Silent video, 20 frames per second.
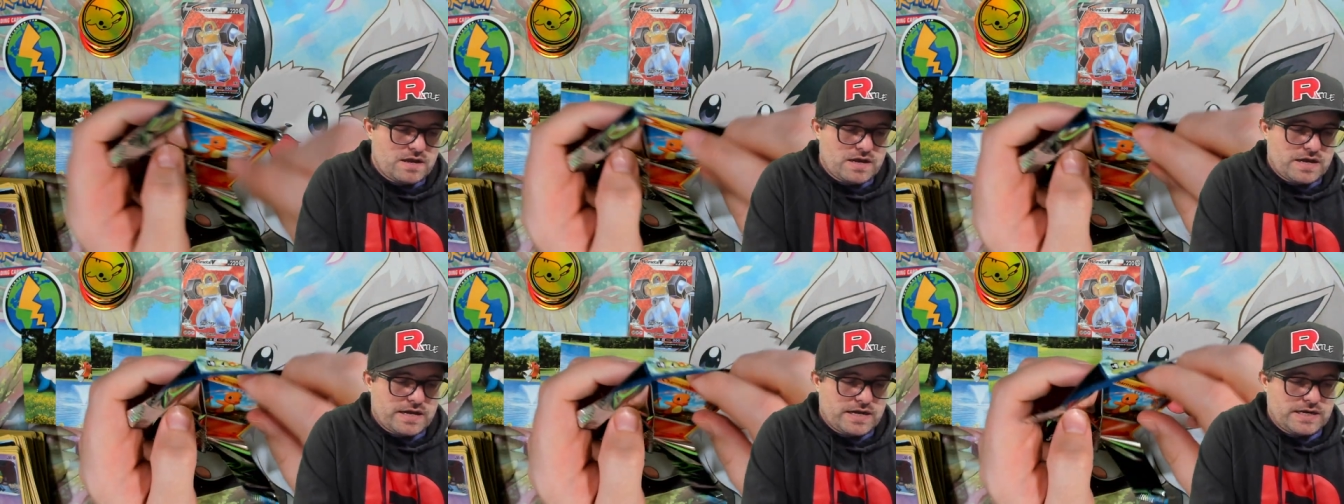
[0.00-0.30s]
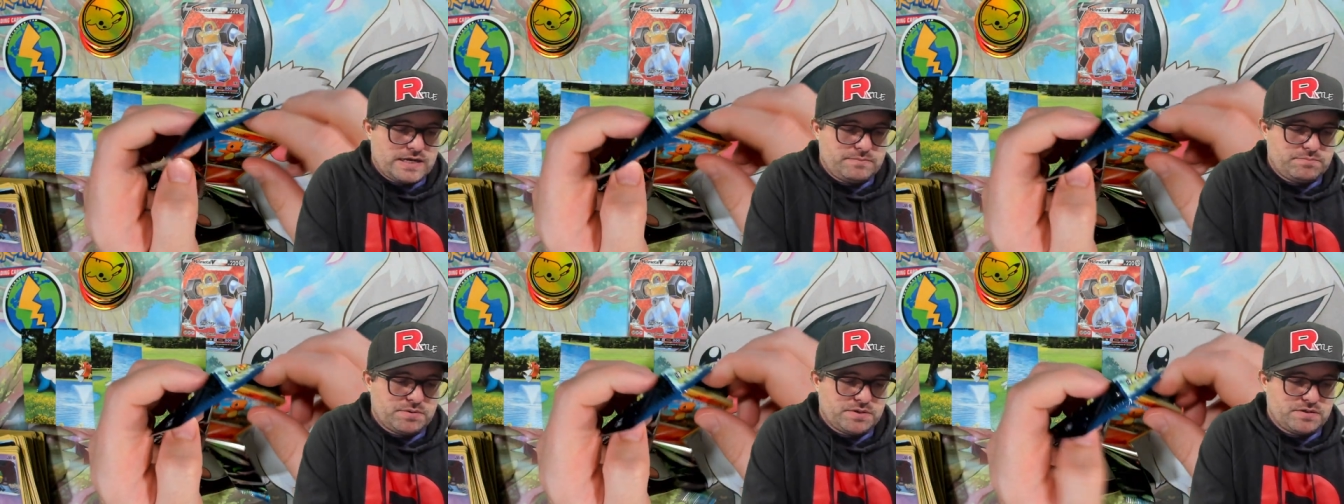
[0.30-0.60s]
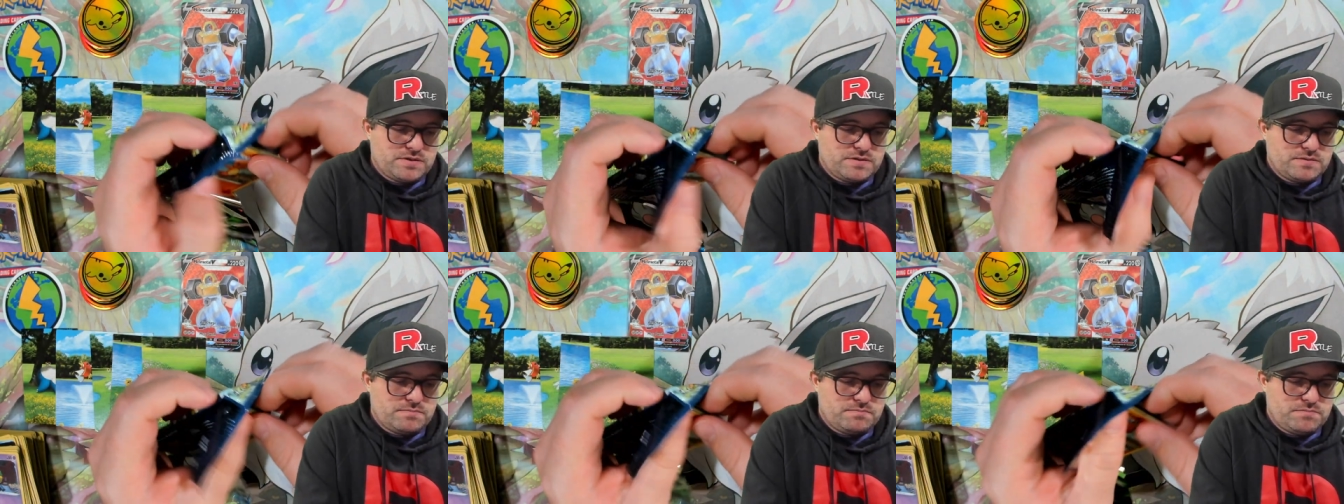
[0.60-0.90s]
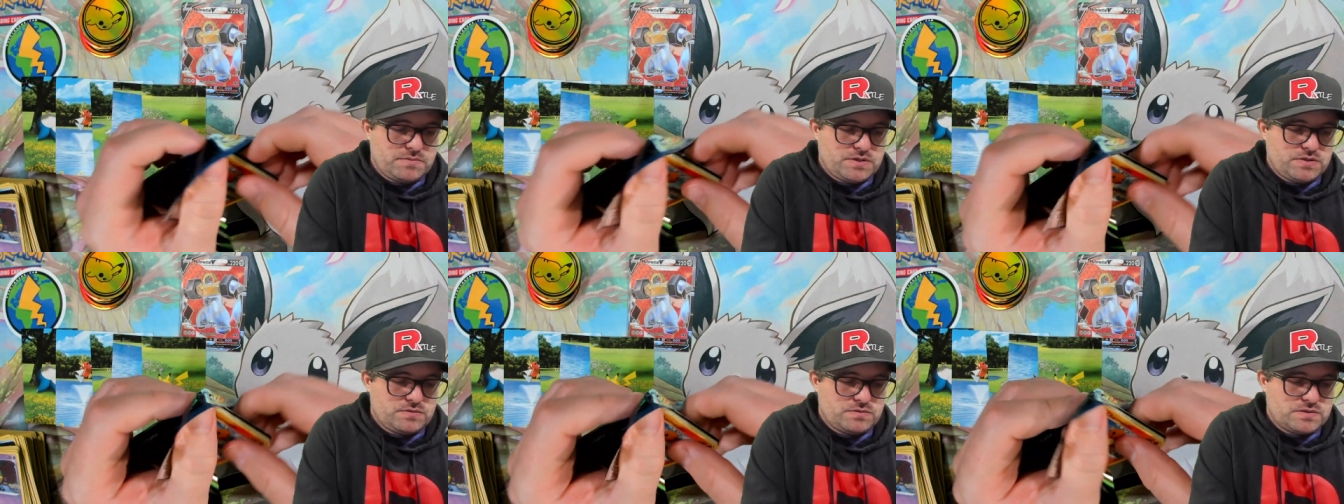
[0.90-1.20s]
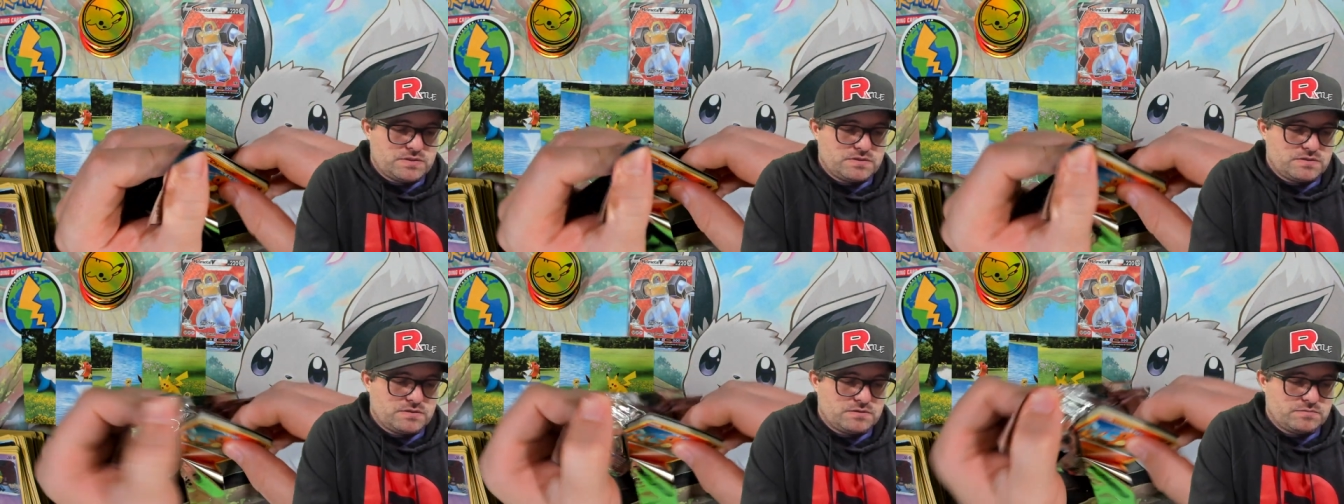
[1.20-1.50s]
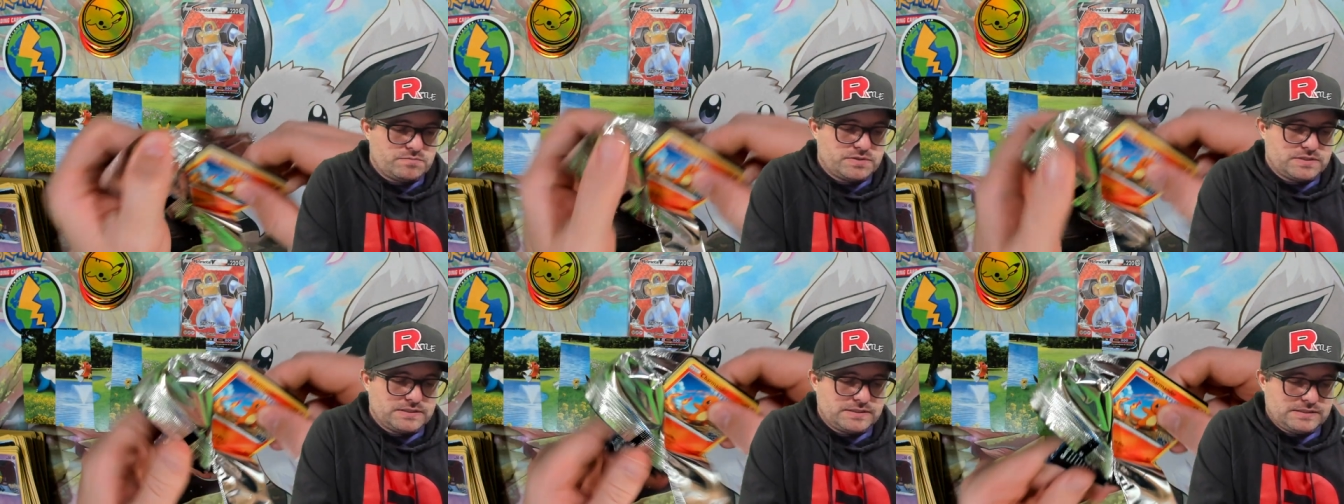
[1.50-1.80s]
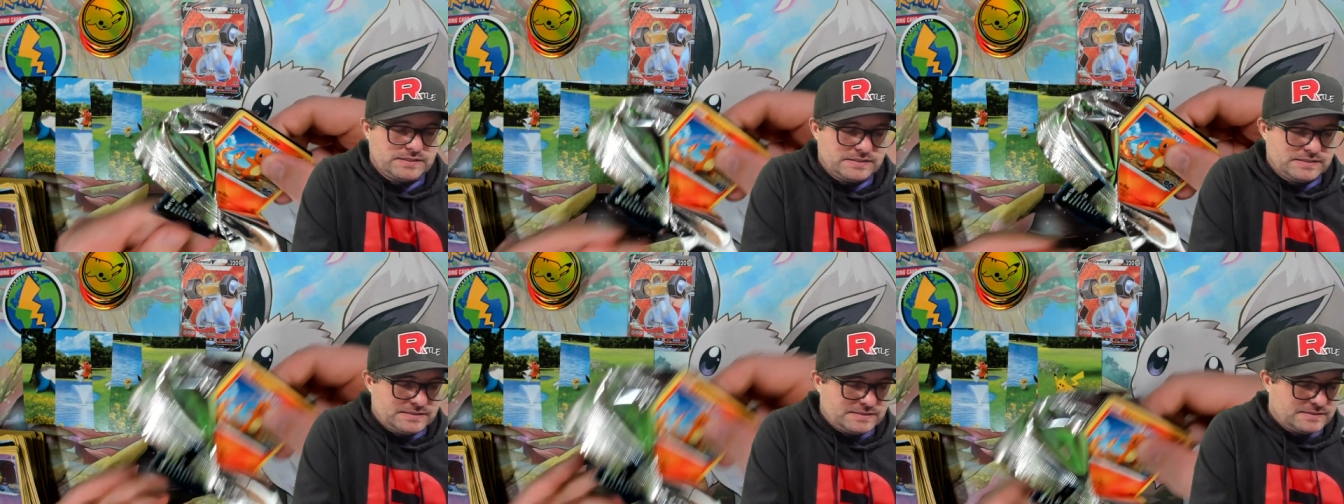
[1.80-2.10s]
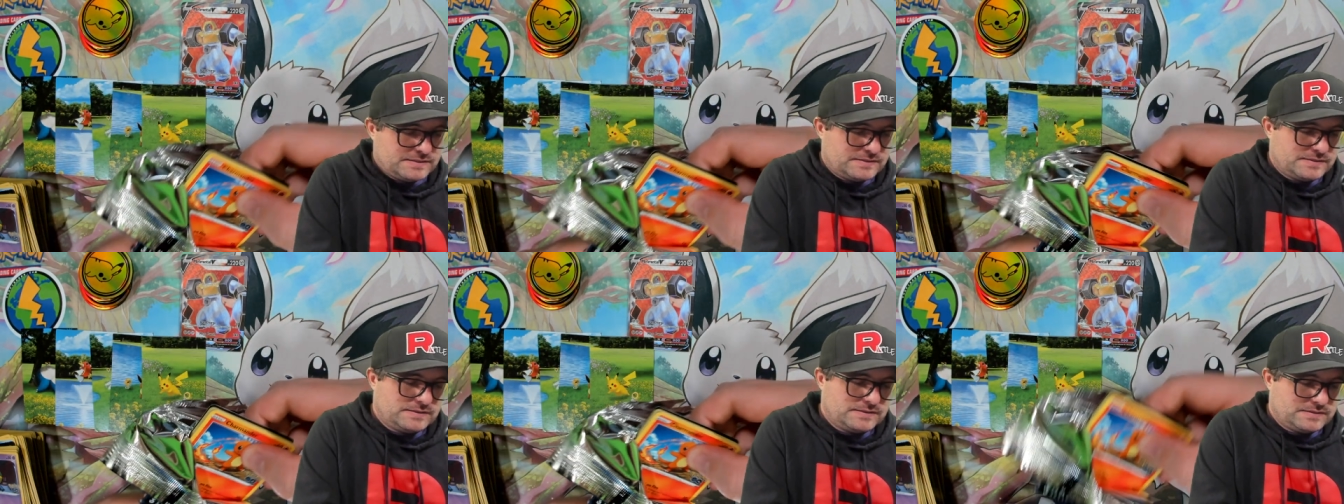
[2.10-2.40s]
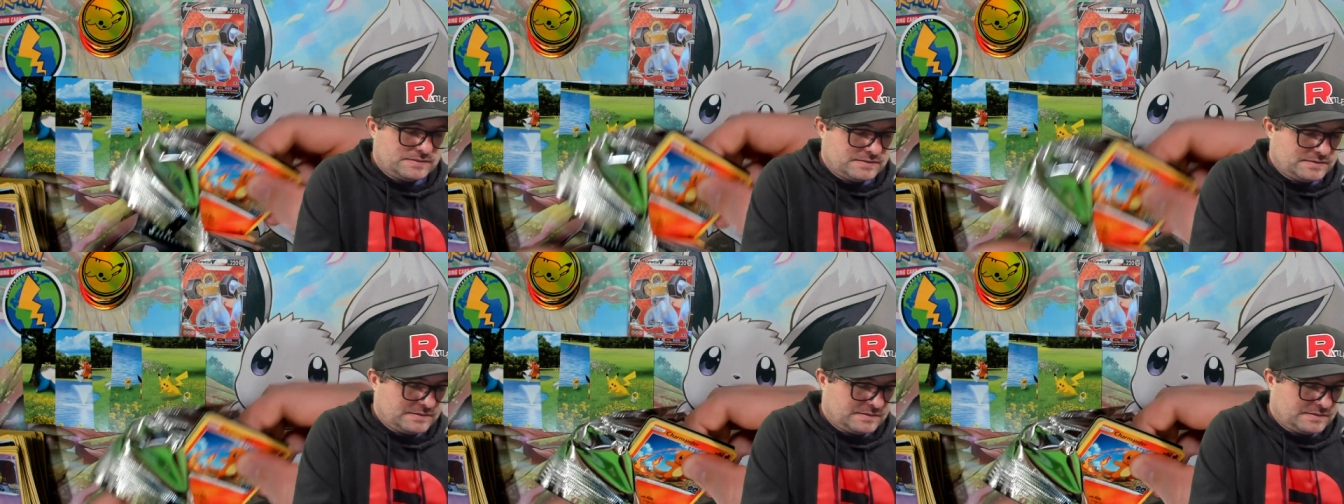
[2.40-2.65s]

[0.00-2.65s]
Hyper Mewtwo, please.